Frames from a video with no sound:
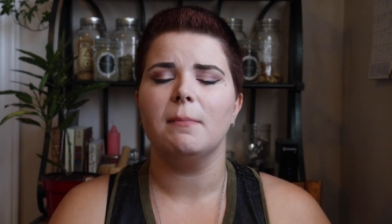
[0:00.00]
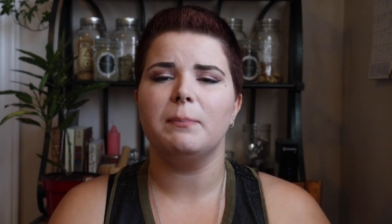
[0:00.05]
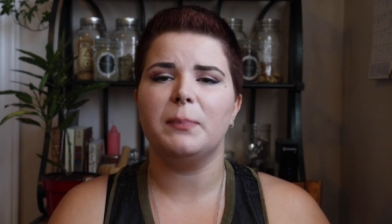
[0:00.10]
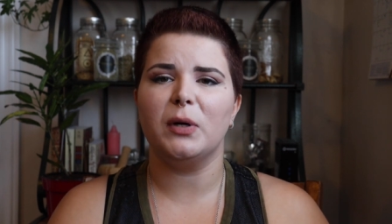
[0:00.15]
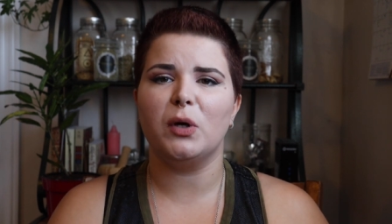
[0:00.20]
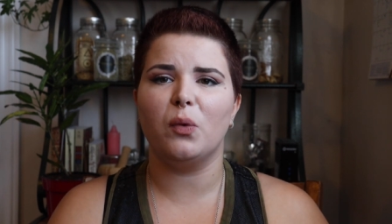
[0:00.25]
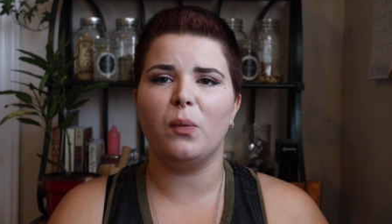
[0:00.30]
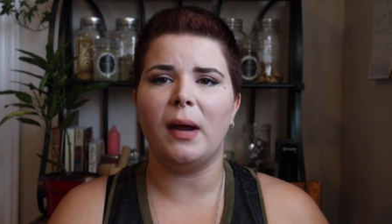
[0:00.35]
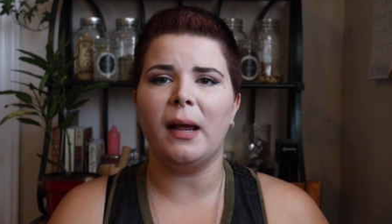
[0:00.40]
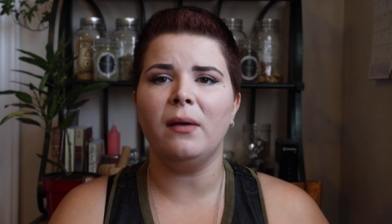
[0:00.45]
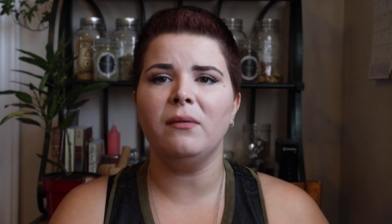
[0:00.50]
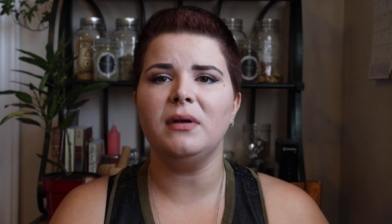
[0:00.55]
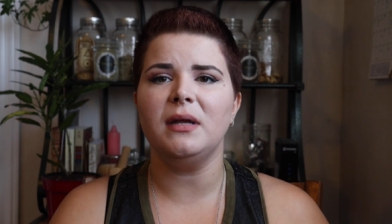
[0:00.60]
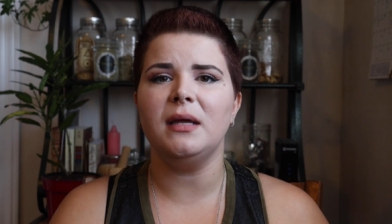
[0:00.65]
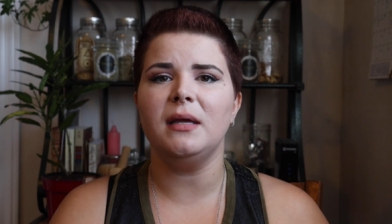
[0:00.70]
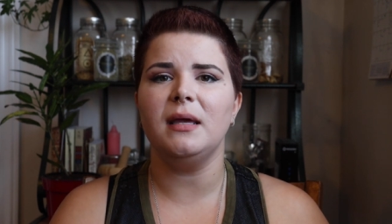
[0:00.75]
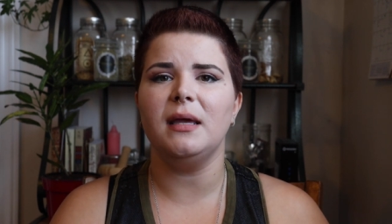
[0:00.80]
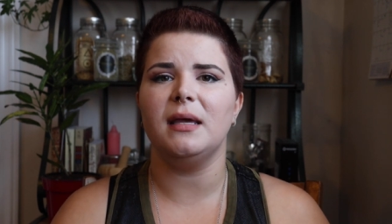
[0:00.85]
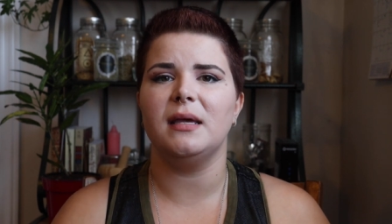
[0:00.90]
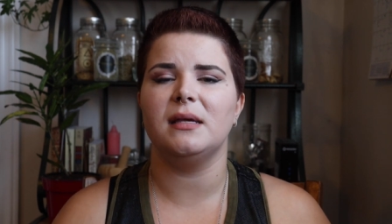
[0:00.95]
But
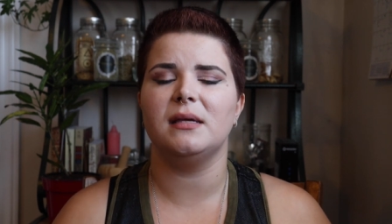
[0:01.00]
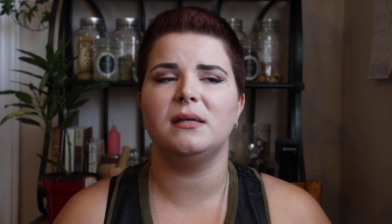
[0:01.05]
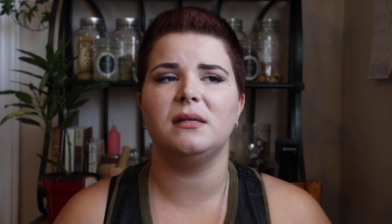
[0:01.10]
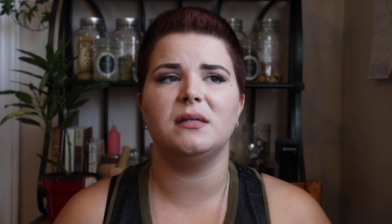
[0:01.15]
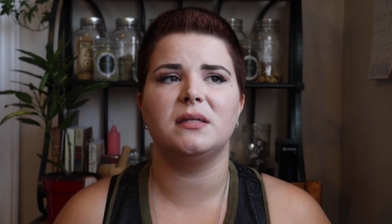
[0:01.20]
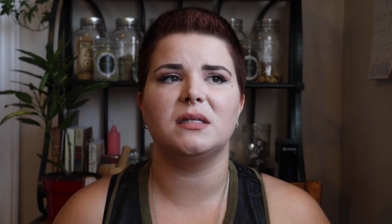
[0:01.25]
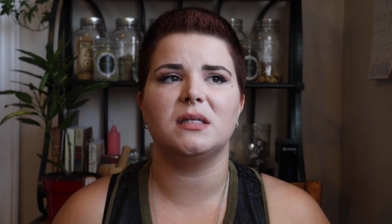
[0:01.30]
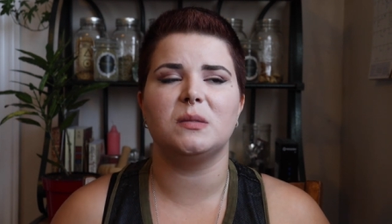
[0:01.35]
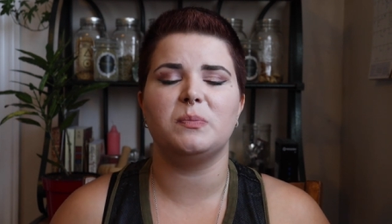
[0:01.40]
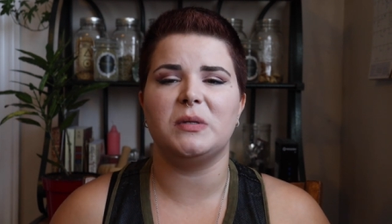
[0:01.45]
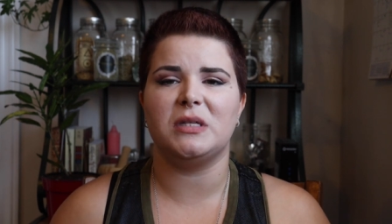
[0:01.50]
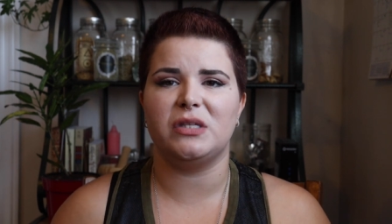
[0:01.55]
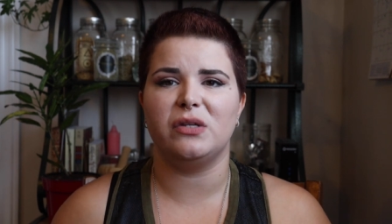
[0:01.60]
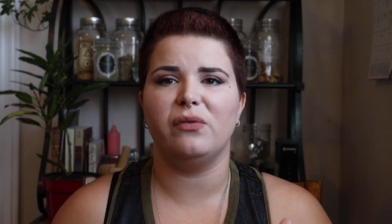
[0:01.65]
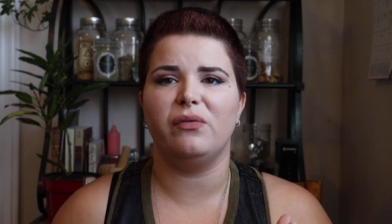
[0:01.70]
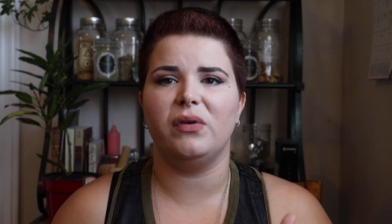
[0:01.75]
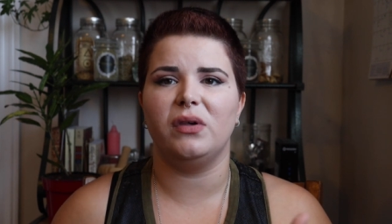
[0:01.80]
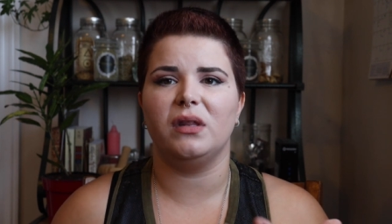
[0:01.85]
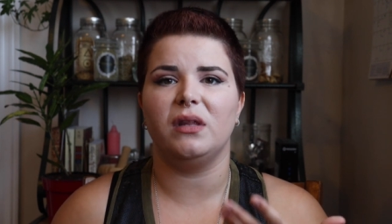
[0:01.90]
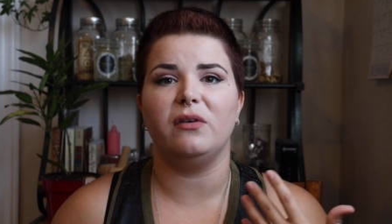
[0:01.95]
grounding is
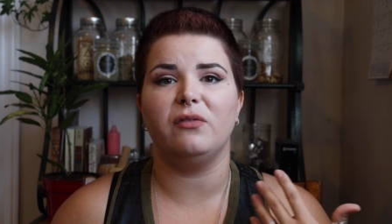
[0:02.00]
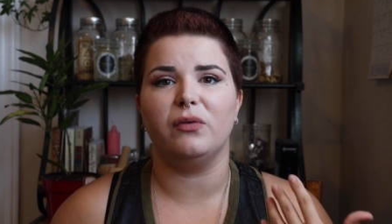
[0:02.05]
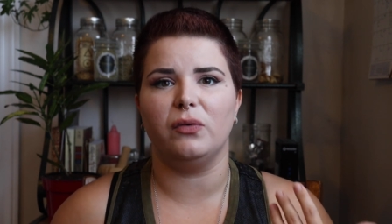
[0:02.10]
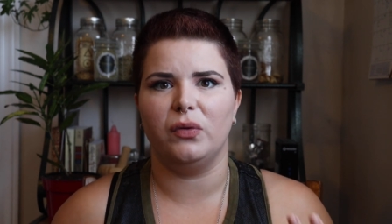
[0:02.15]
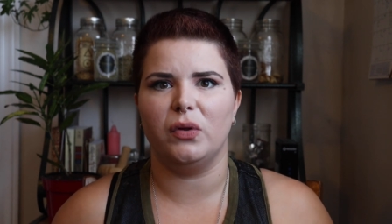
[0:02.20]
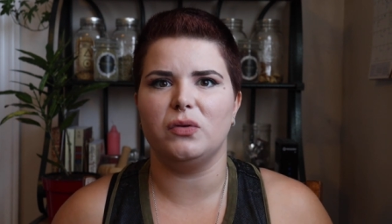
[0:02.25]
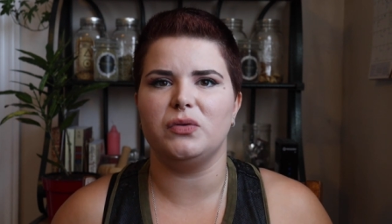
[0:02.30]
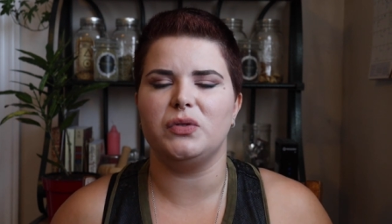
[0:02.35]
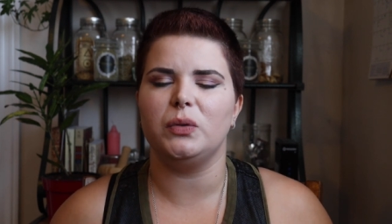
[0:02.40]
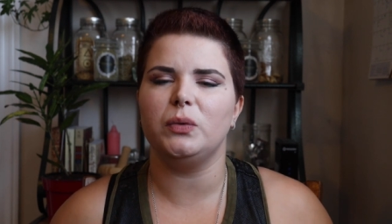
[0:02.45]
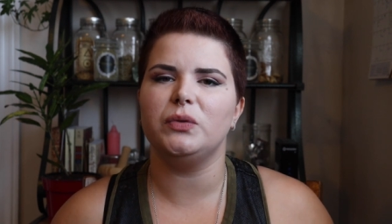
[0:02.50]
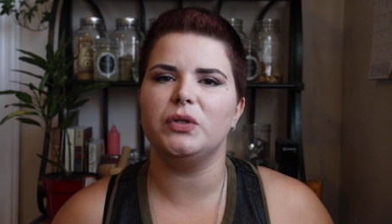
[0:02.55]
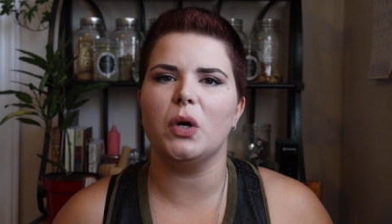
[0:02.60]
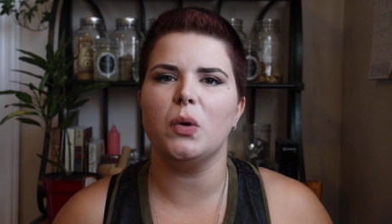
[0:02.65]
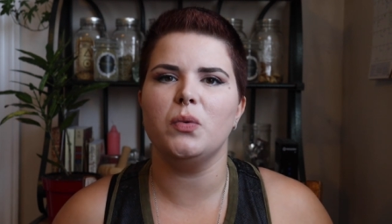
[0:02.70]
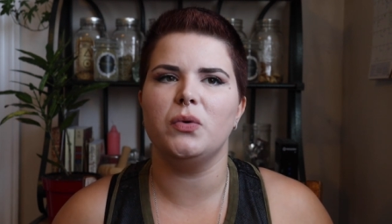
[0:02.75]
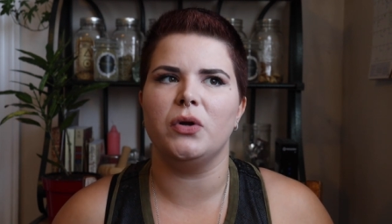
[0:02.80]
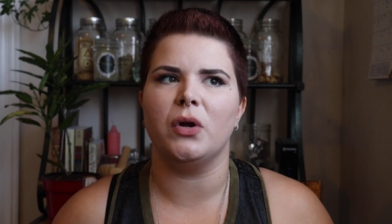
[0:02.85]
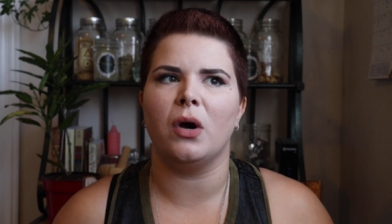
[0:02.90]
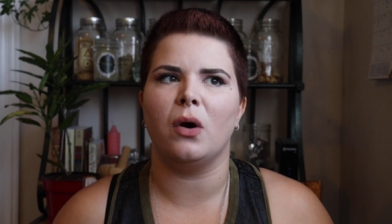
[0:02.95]
specifically for those who
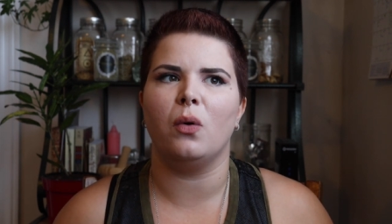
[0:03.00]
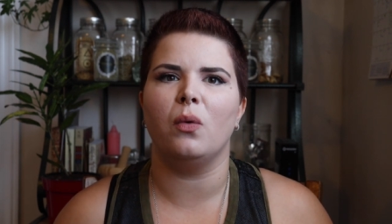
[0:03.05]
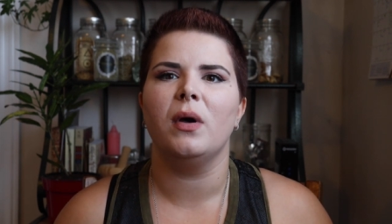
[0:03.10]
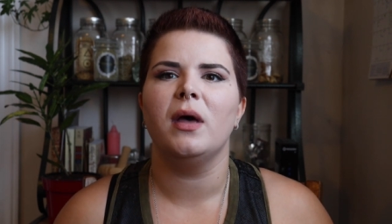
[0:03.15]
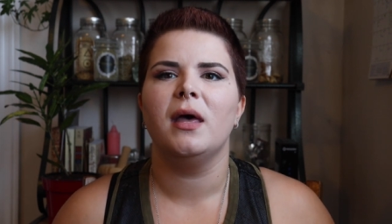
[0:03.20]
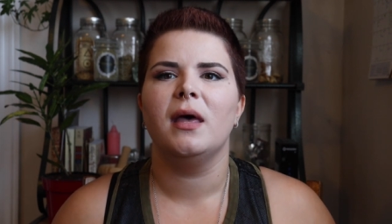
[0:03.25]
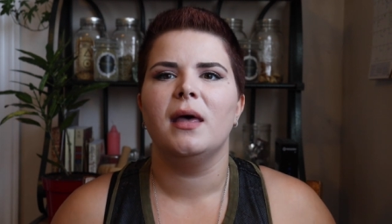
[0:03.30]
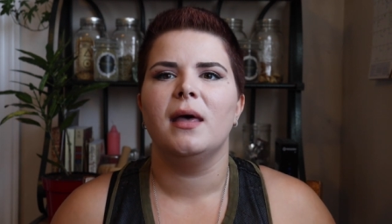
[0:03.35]
don't know,